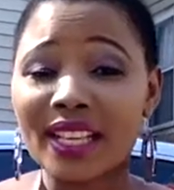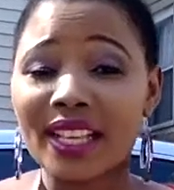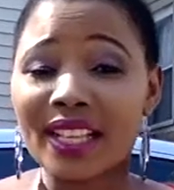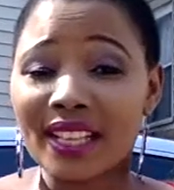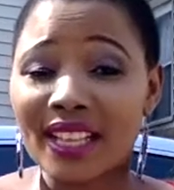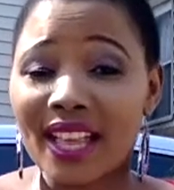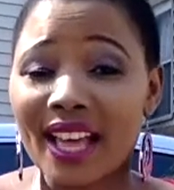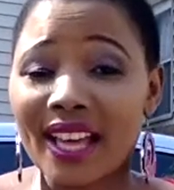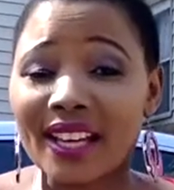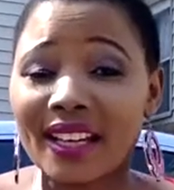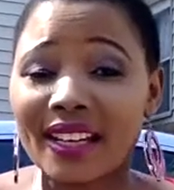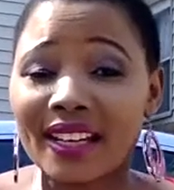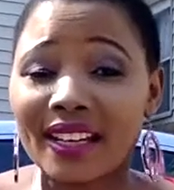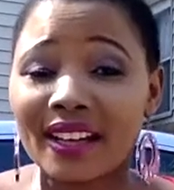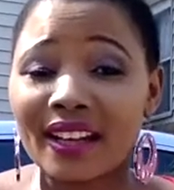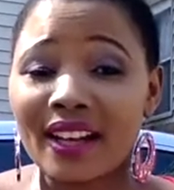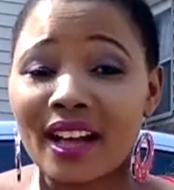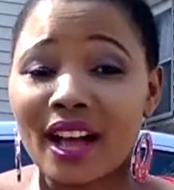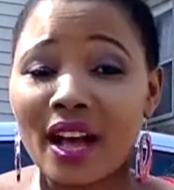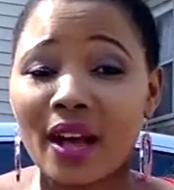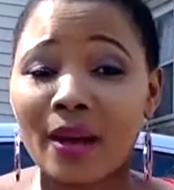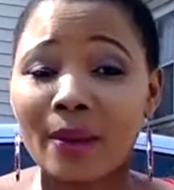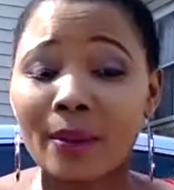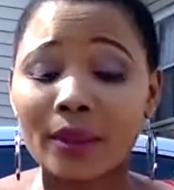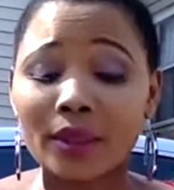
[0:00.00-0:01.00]
a lot in
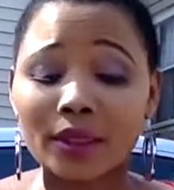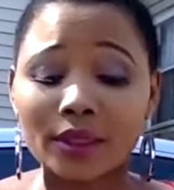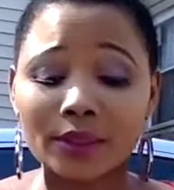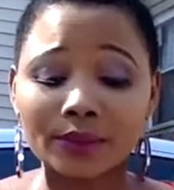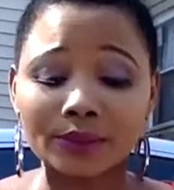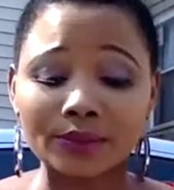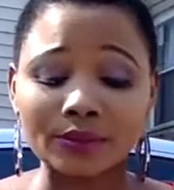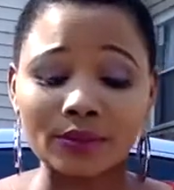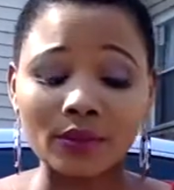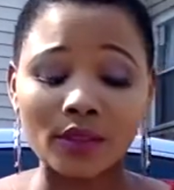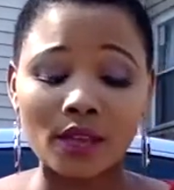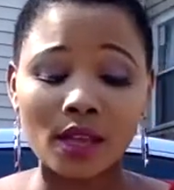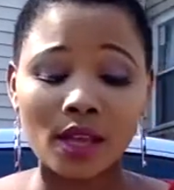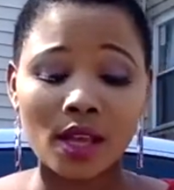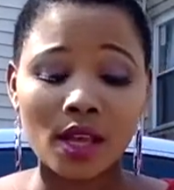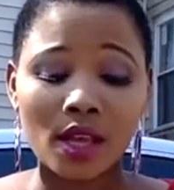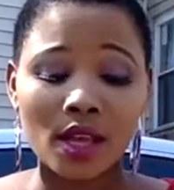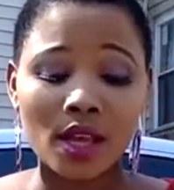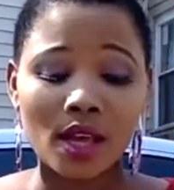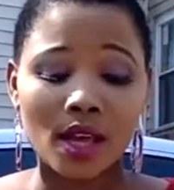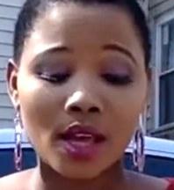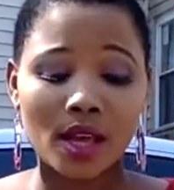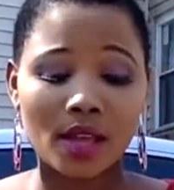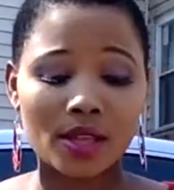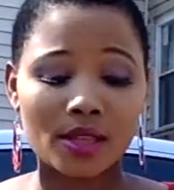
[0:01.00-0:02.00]
common,
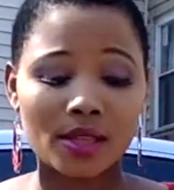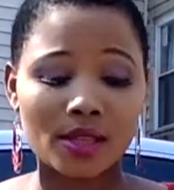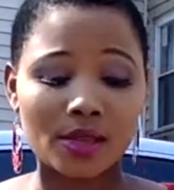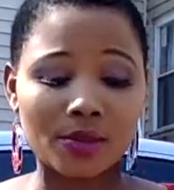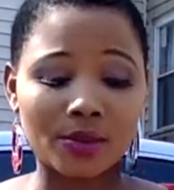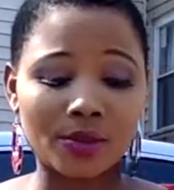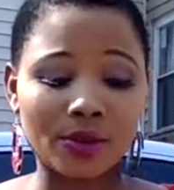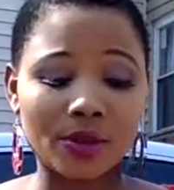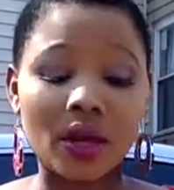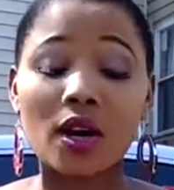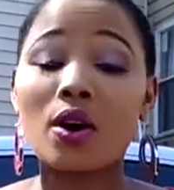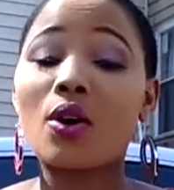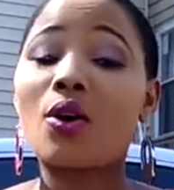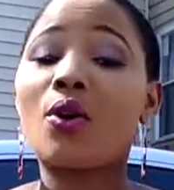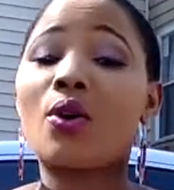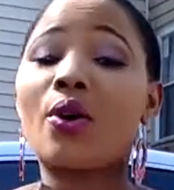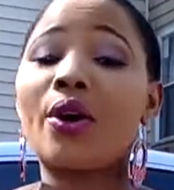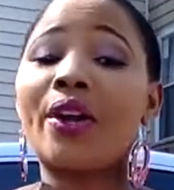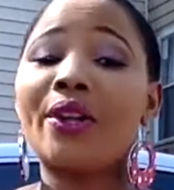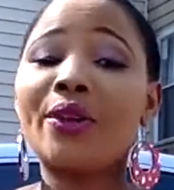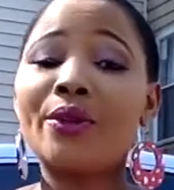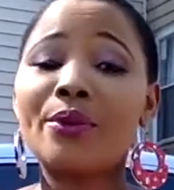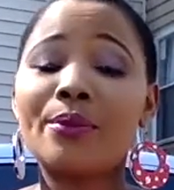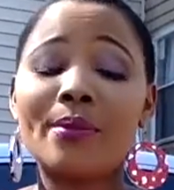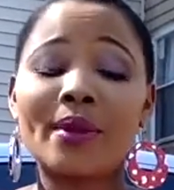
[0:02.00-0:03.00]
and we are all
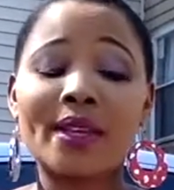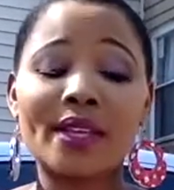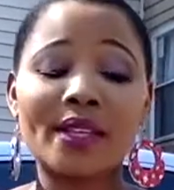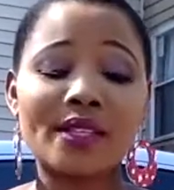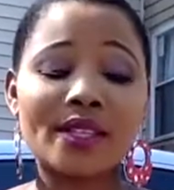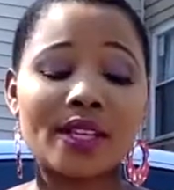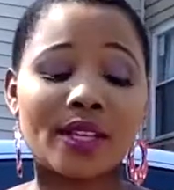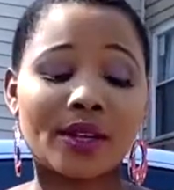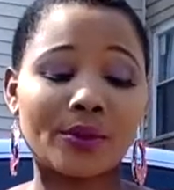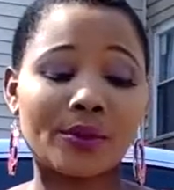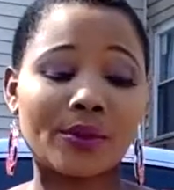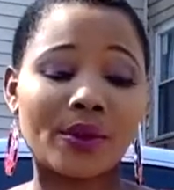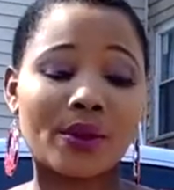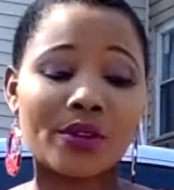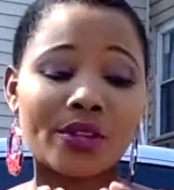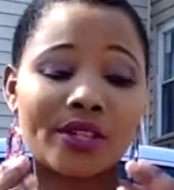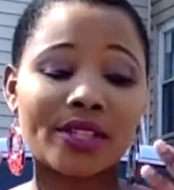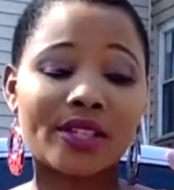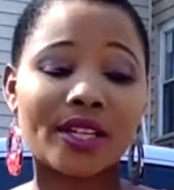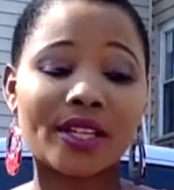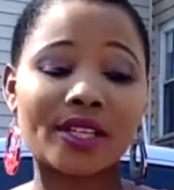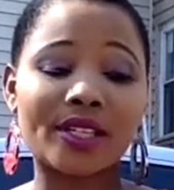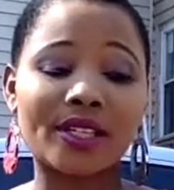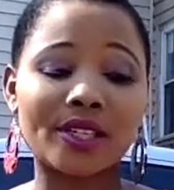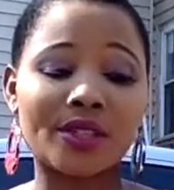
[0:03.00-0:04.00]
humans, and we all
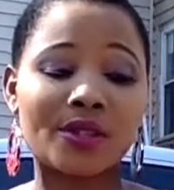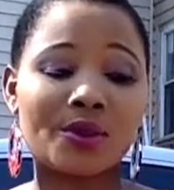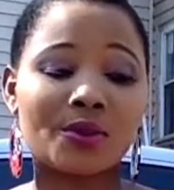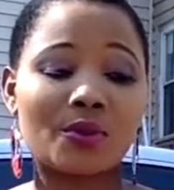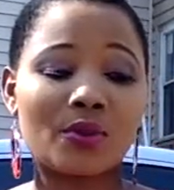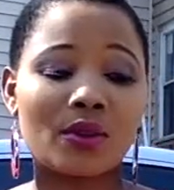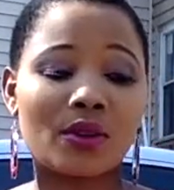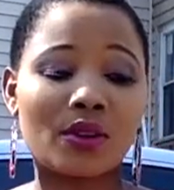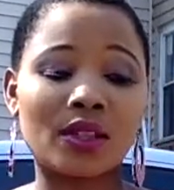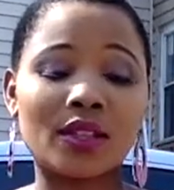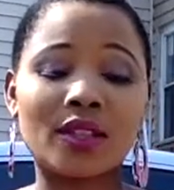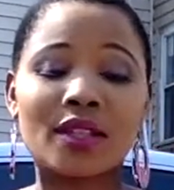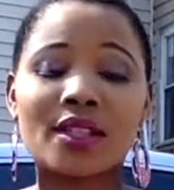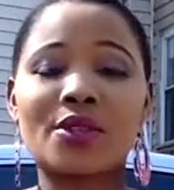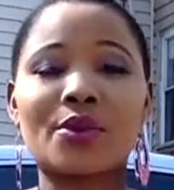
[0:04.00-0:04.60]
share this world,